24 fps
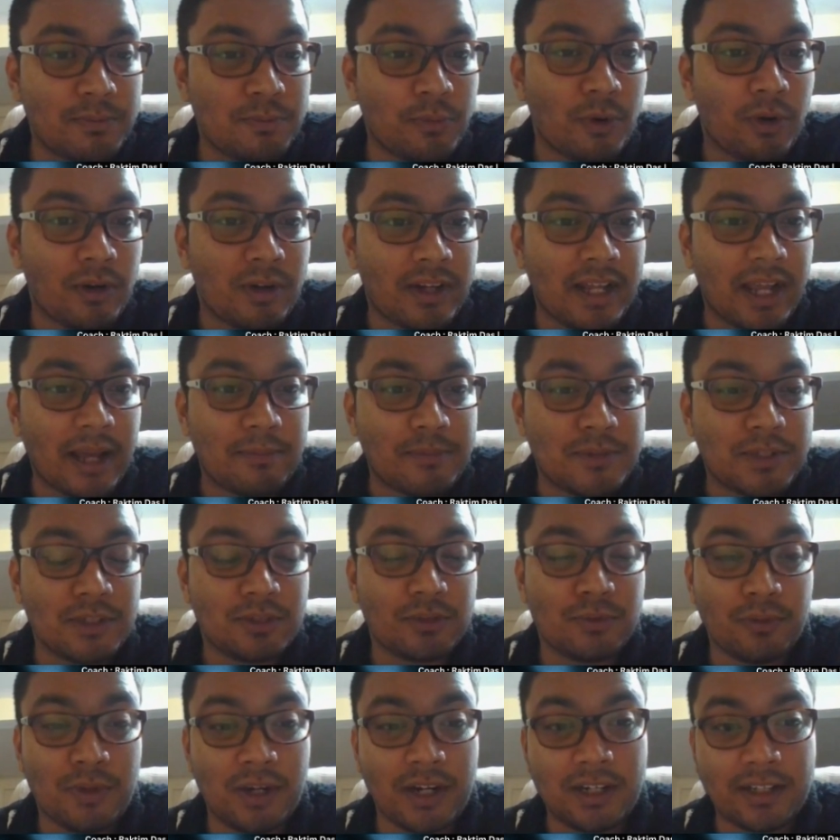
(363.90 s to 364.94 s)
pawn
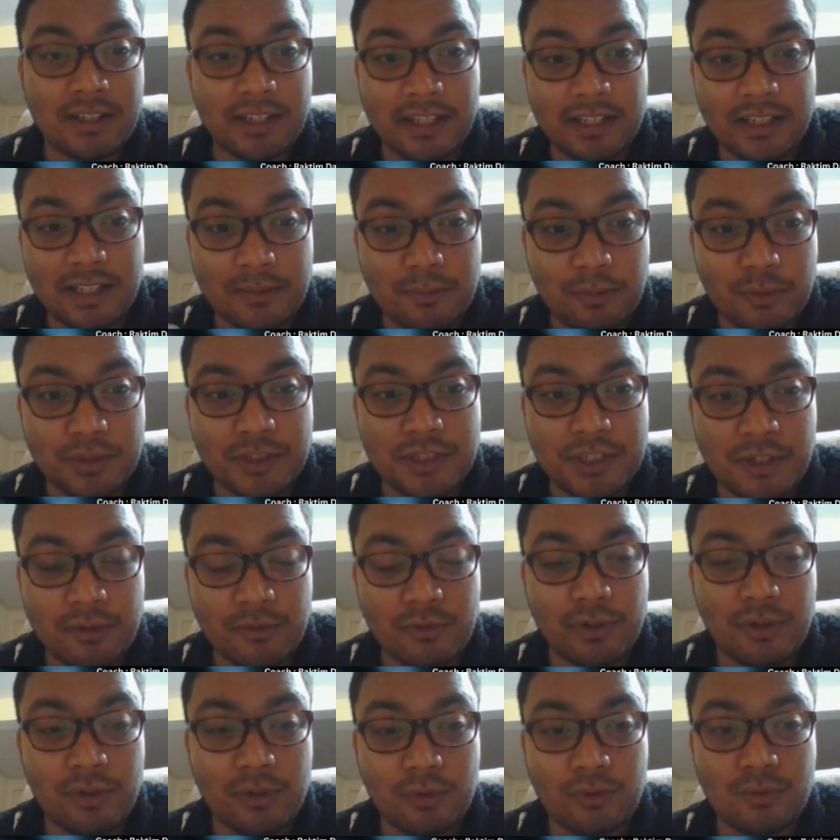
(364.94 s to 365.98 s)
captures what, then the position
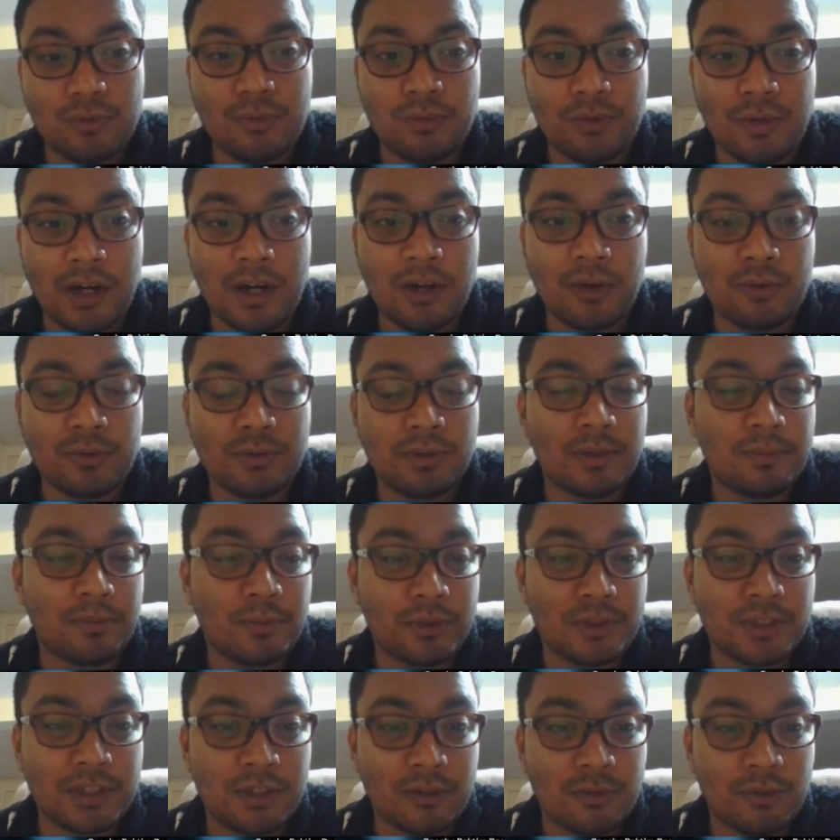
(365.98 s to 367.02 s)
will look, how the
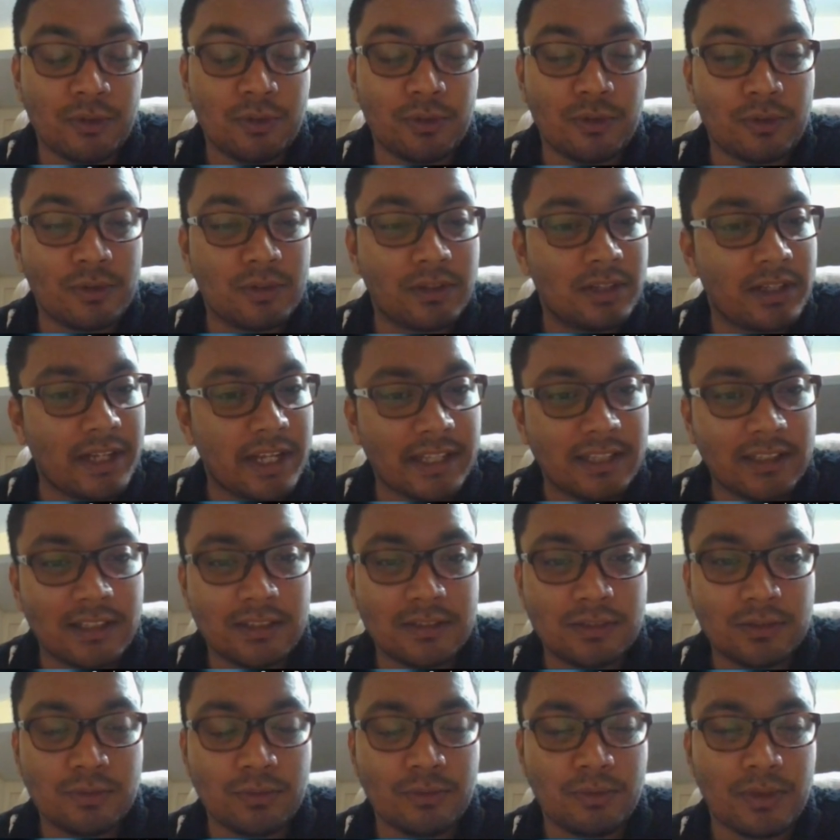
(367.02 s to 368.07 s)
position will look, like
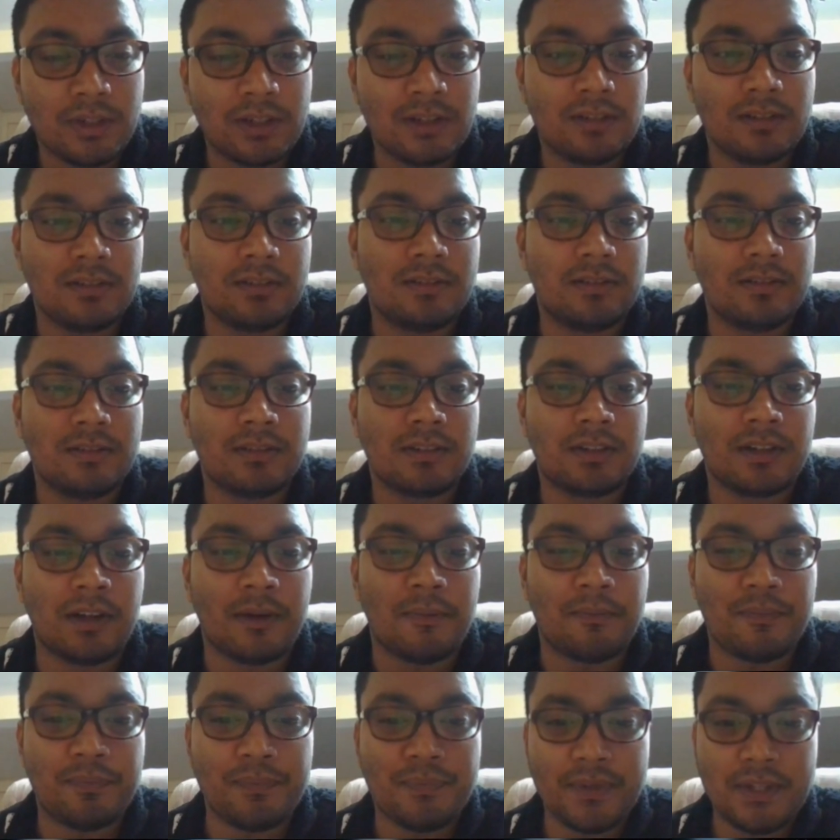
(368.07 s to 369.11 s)
this will
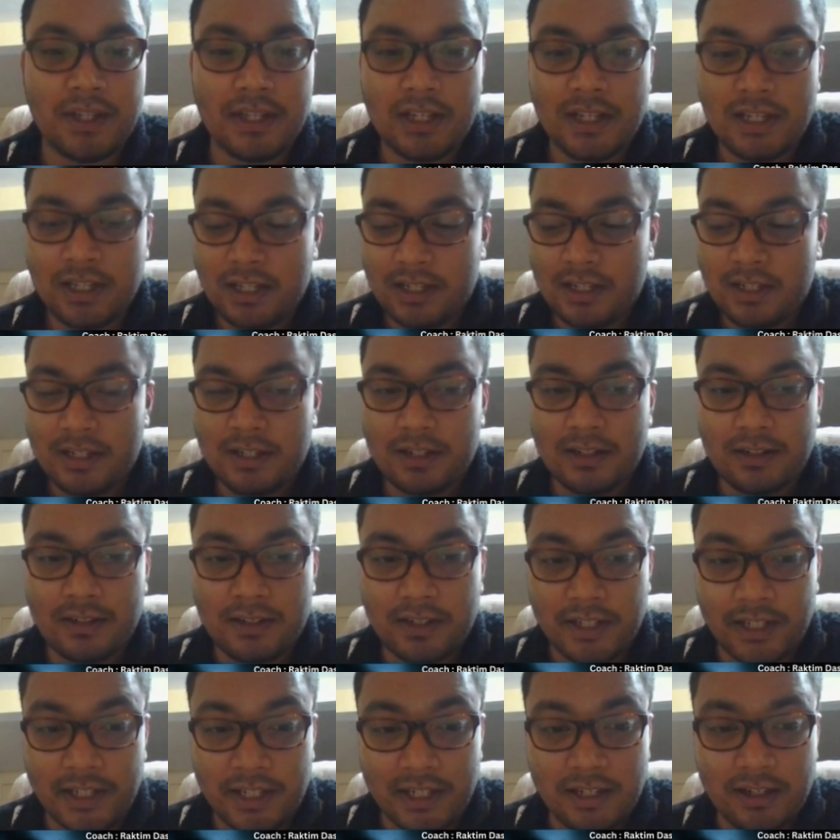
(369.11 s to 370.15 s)
come.
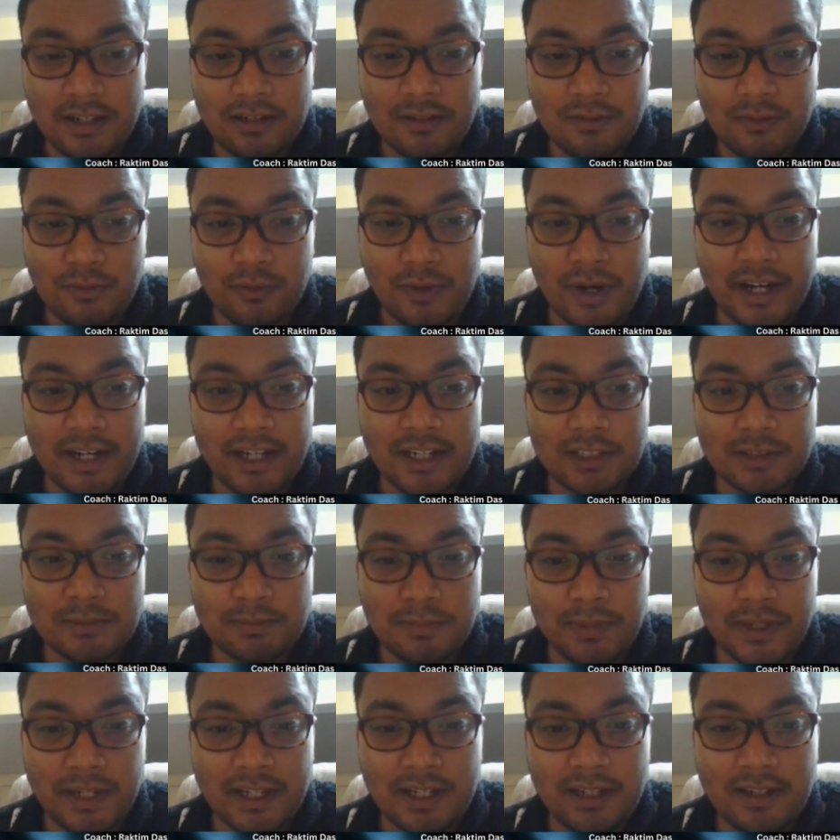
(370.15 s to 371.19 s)
Here white has
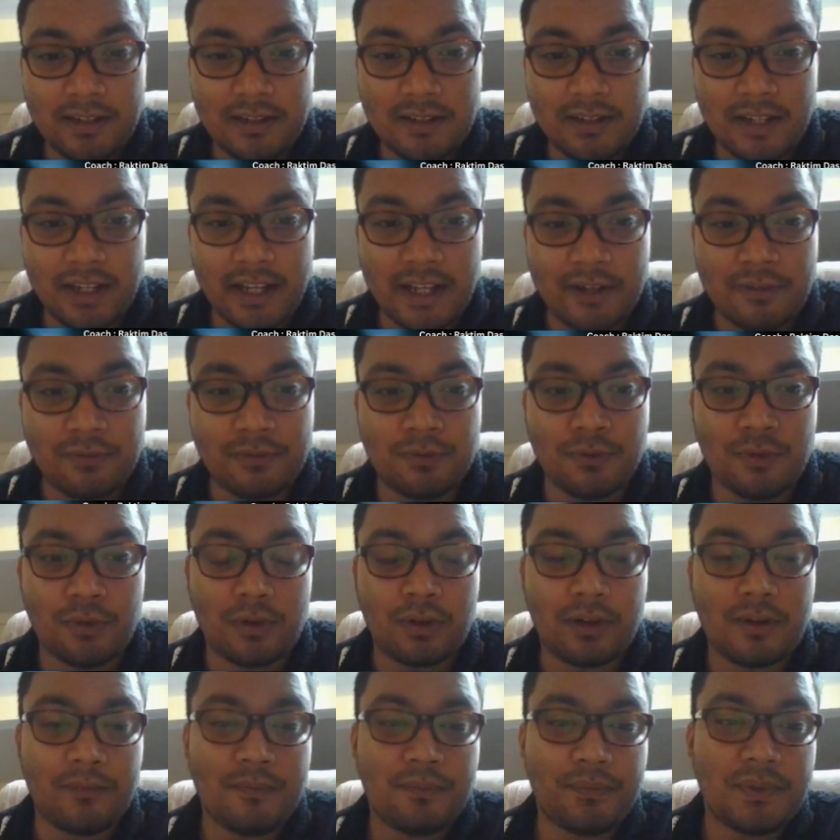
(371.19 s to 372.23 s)
played f4.
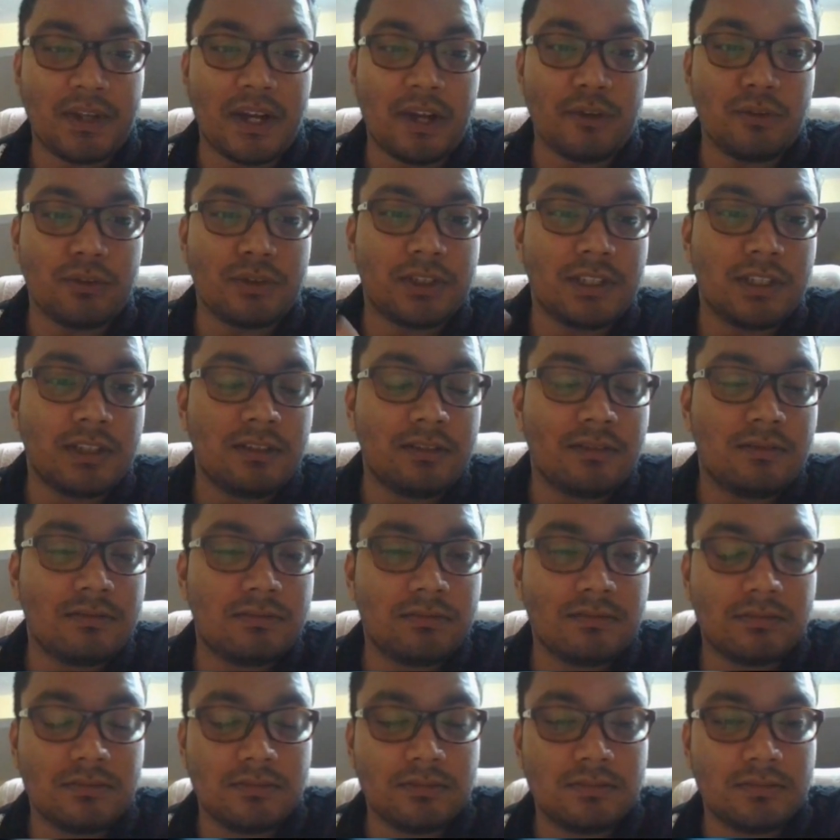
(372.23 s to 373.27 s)
Now you see
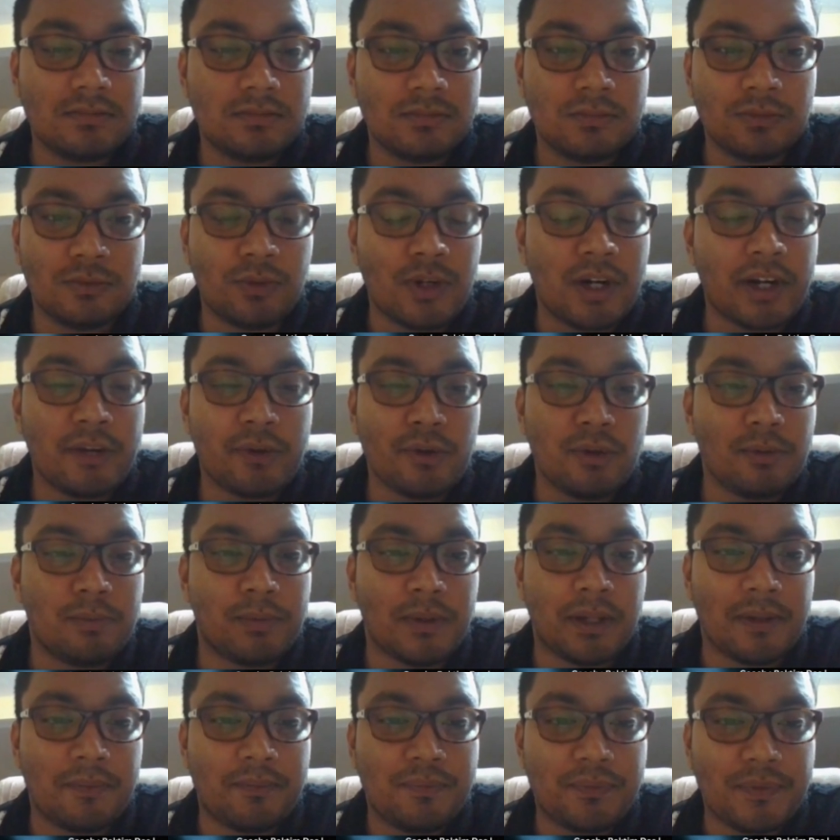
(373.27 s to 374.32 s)
what you will
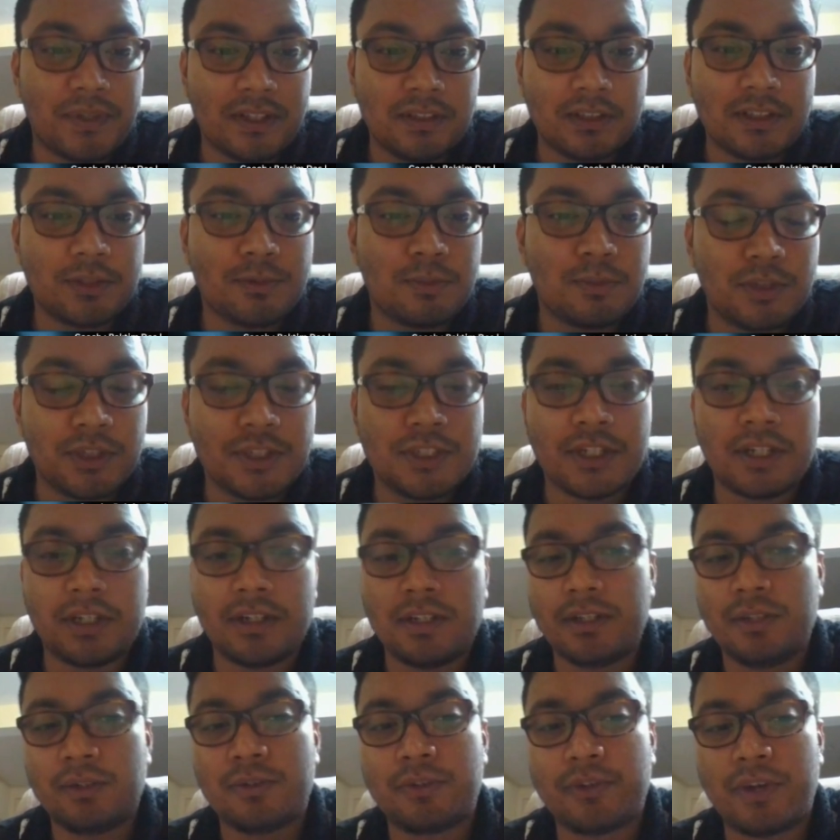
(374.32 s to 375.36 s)
play in this
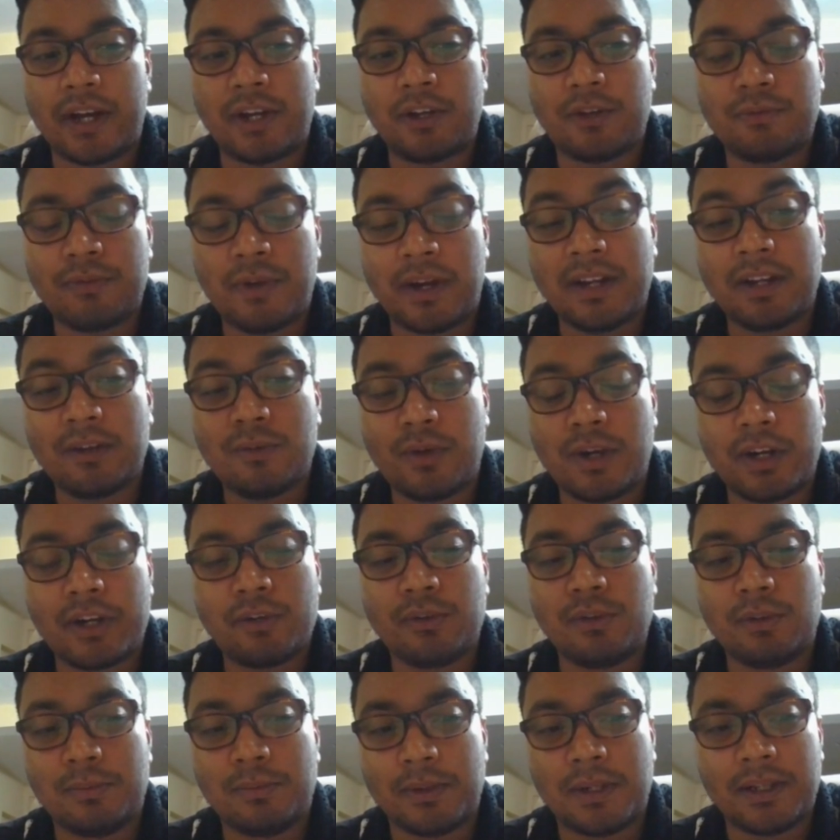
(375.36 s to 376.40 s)
position. You try to find what you
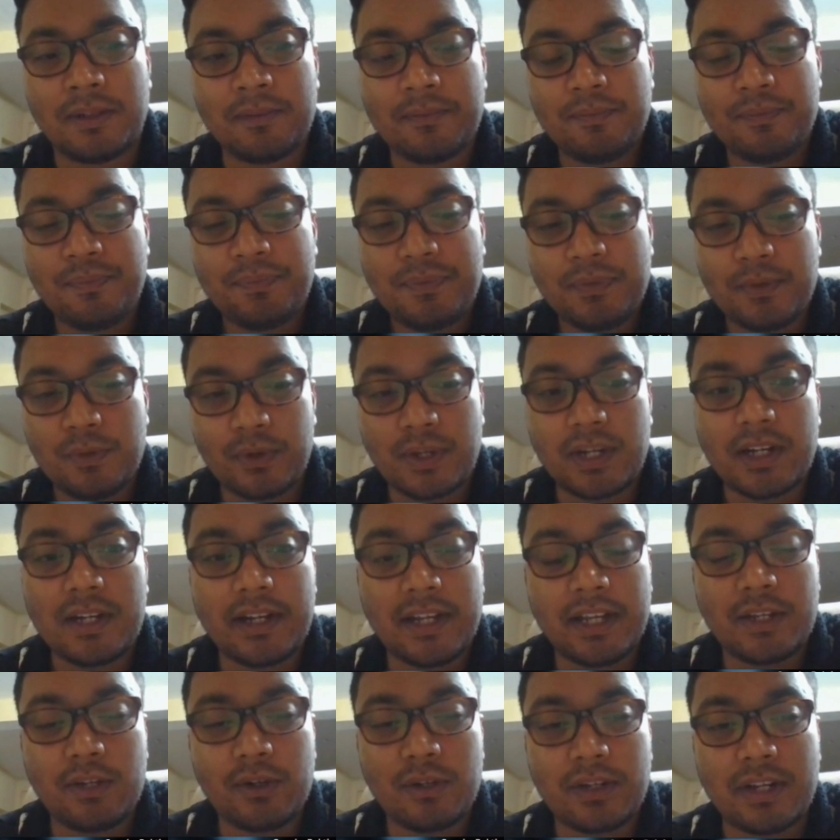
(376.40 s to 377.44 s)
will play. Okay,
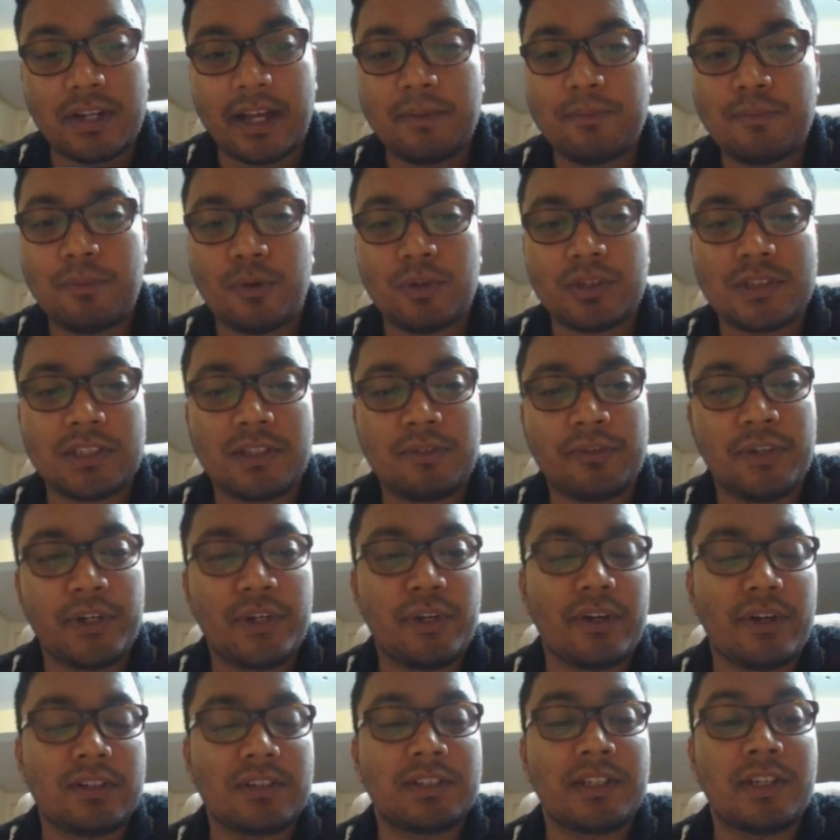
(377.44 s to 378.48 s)
take your time, pause the
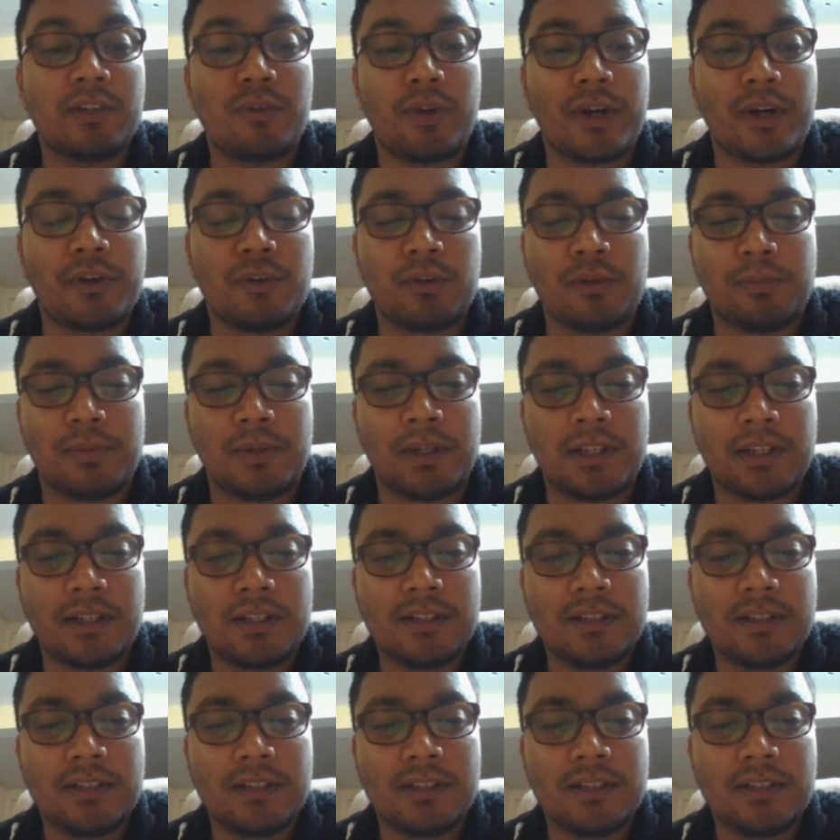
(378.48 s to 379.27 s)
video and say what you will play.